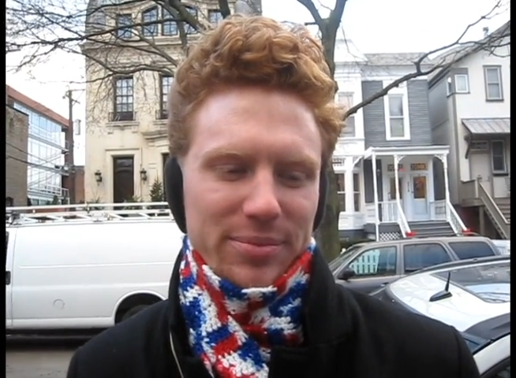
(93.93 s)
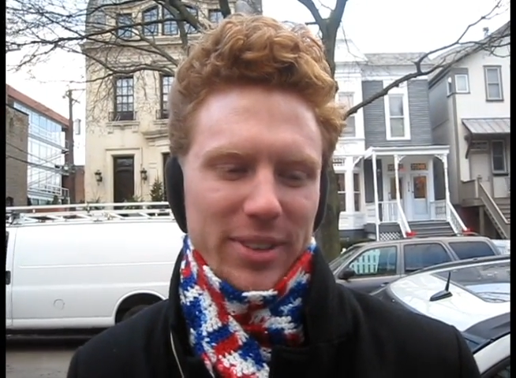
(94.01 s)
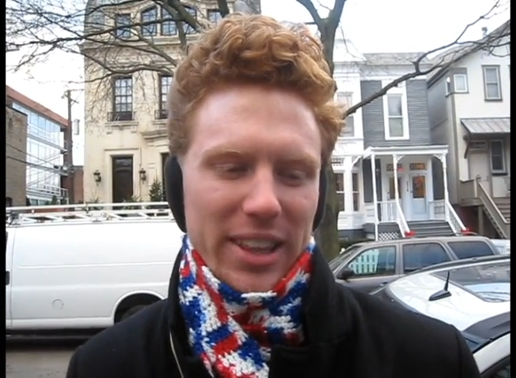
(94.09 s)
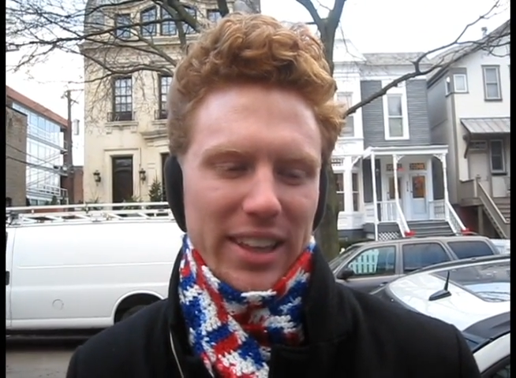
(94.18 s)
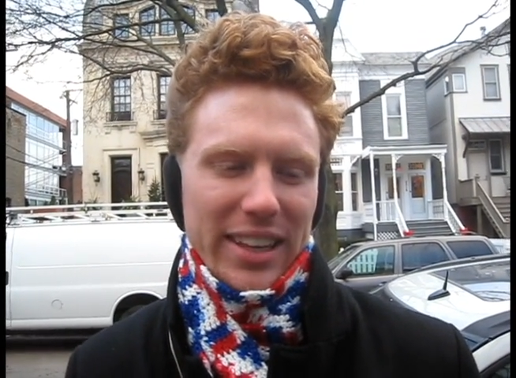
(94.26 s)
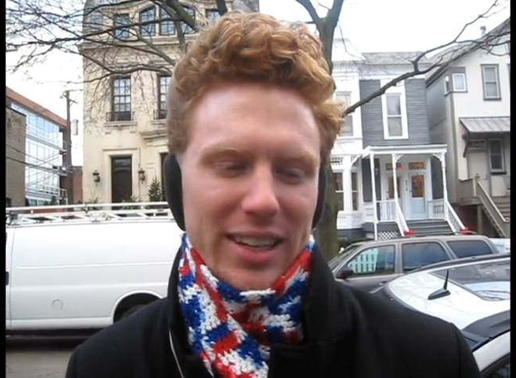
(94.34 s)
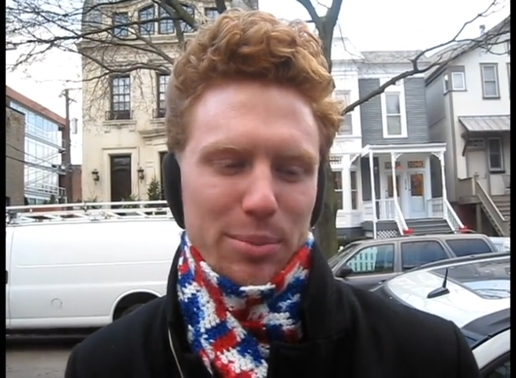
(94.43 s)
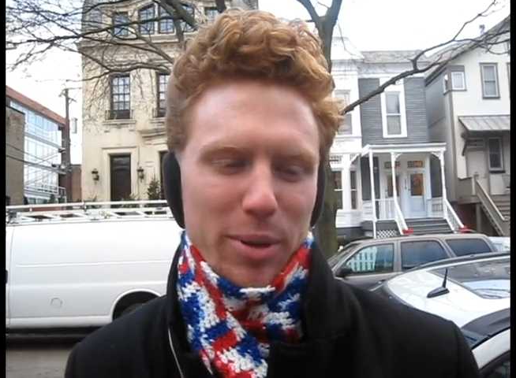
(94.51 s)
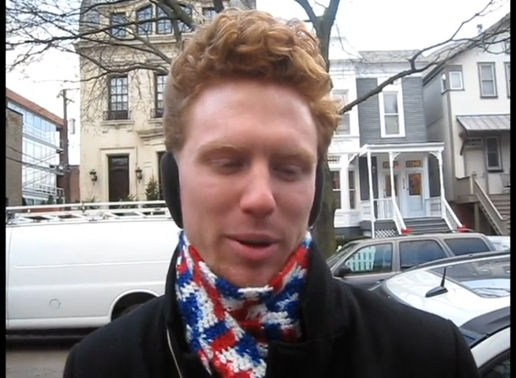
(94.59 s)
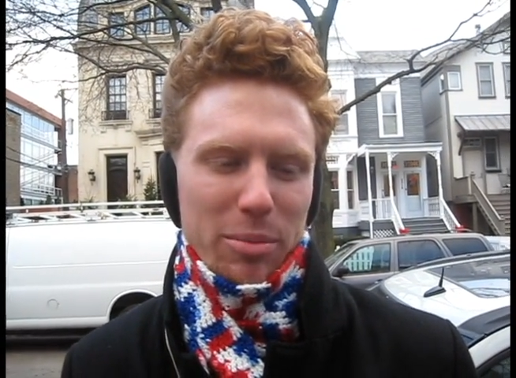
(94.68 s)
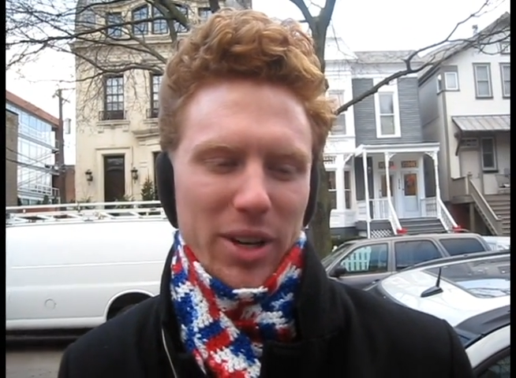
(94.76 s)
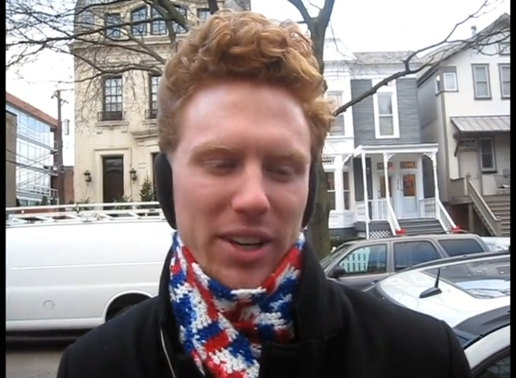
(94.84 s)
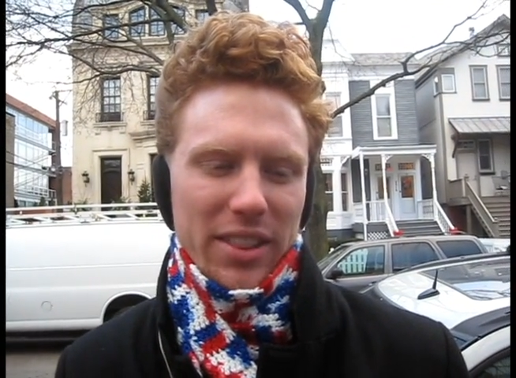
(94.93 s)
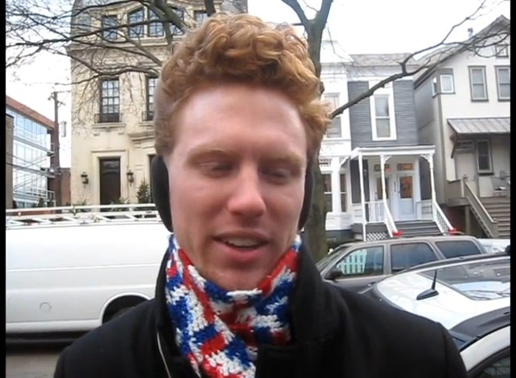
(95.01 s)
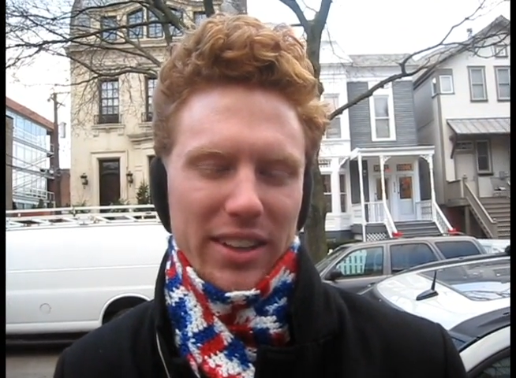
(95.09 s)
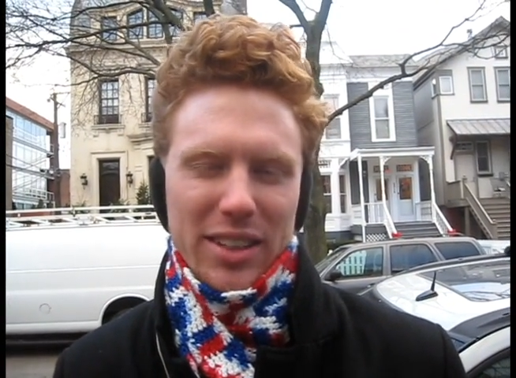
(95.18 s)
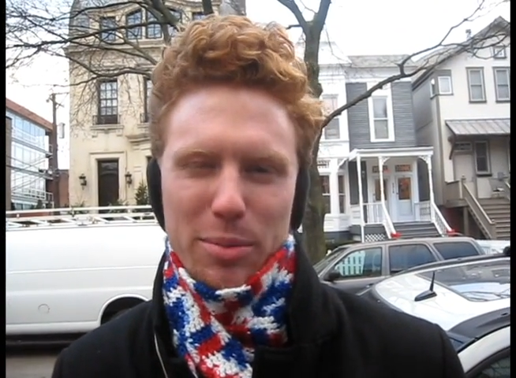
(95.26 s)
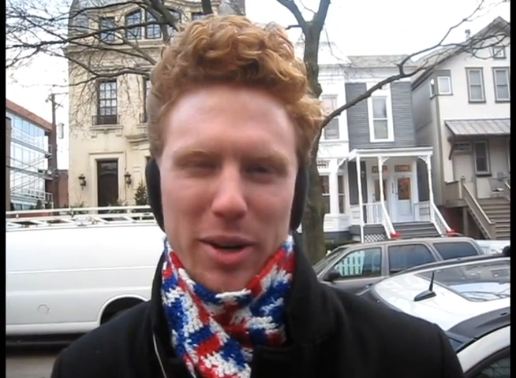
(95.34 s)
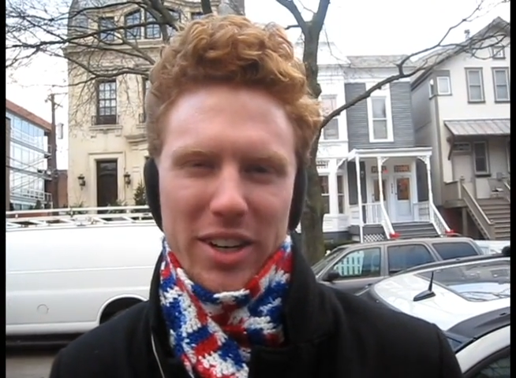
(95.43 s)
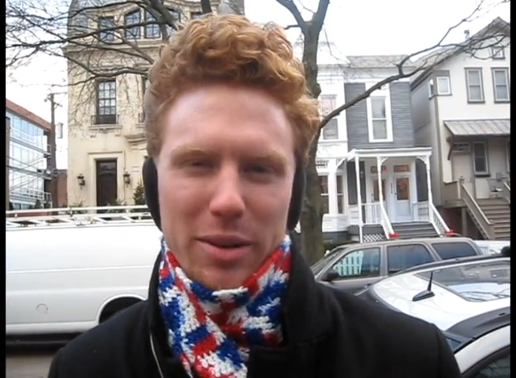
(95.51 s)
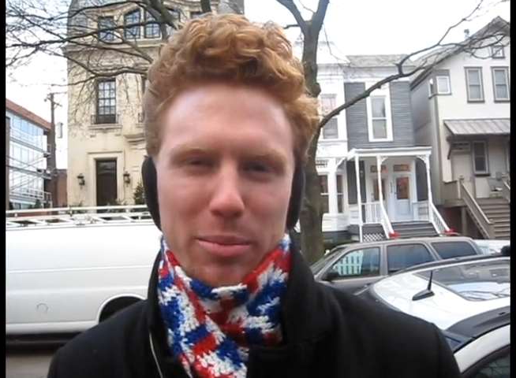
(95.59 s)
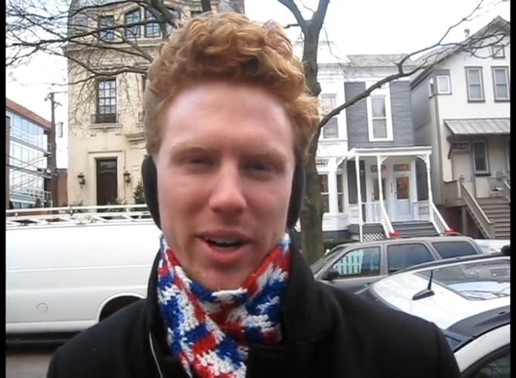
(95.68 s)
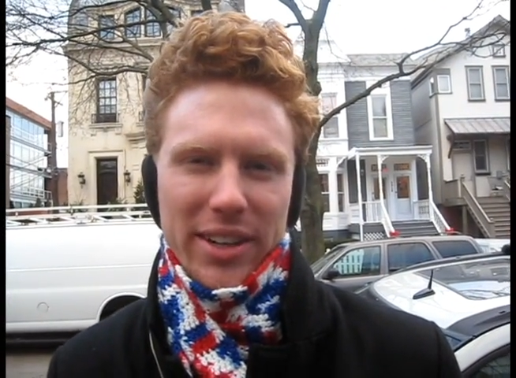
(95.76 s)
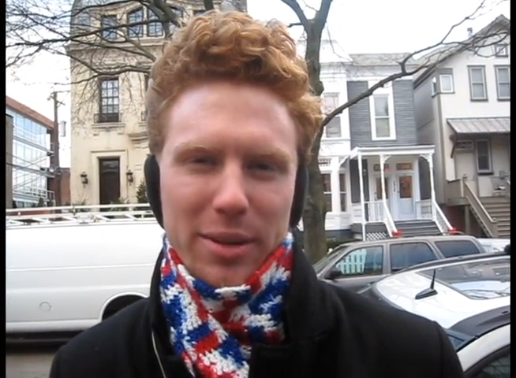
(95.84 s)
I think that's been a big thing that's made an
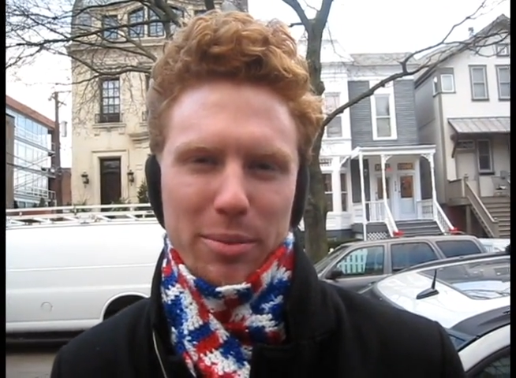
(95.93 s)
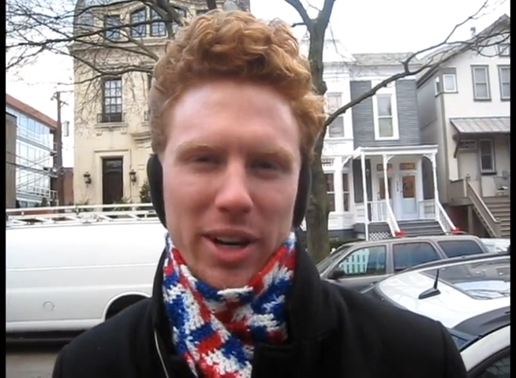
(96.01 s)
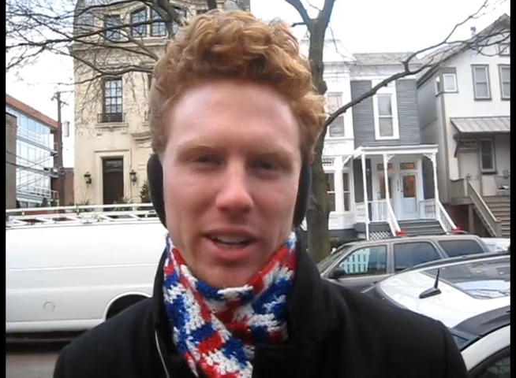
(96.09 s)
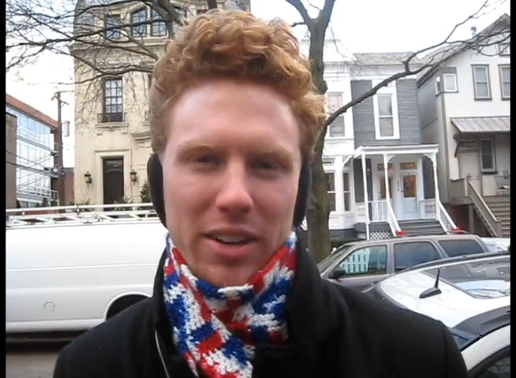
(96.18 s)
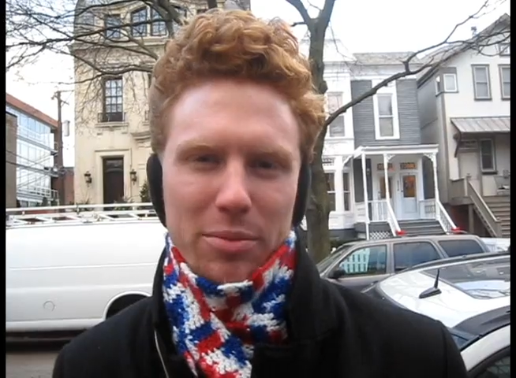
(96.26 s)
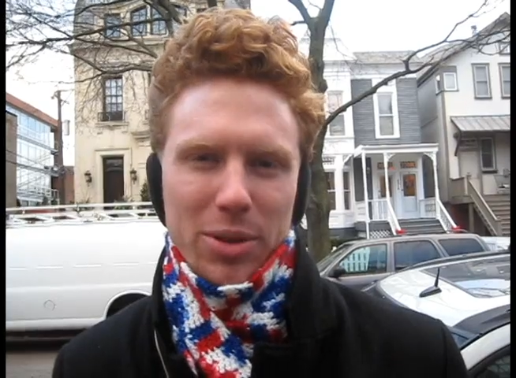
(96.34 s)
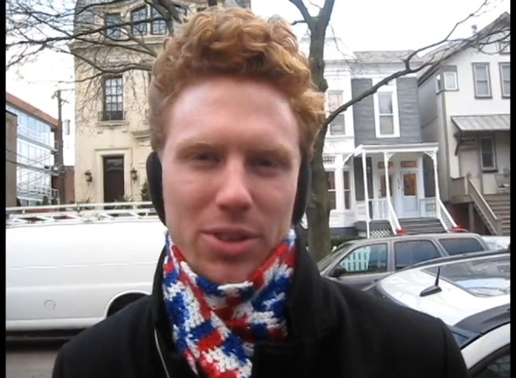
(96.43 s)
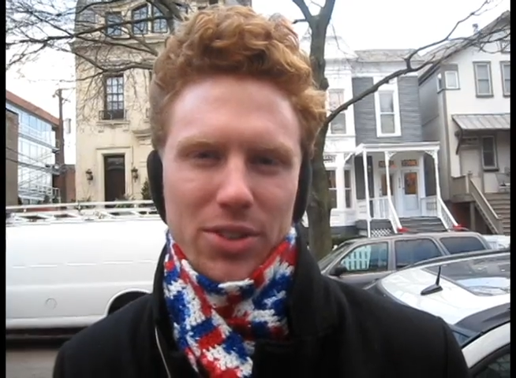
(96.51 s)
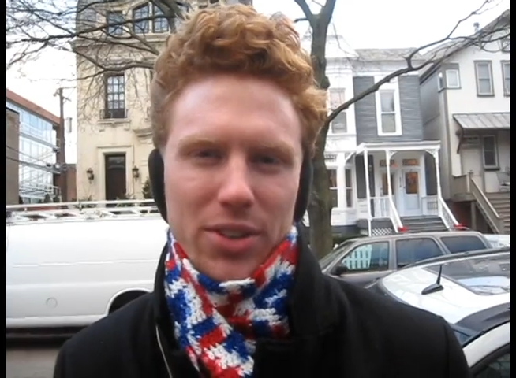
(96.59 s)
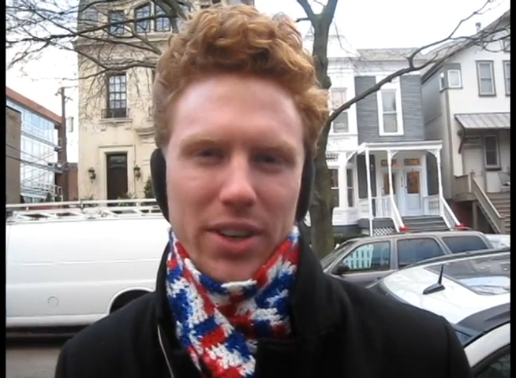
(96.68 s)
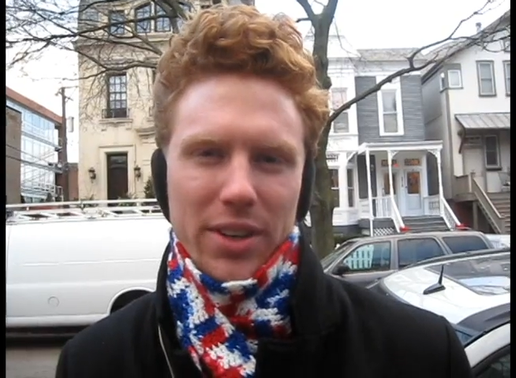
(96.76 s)
impact in my life personally,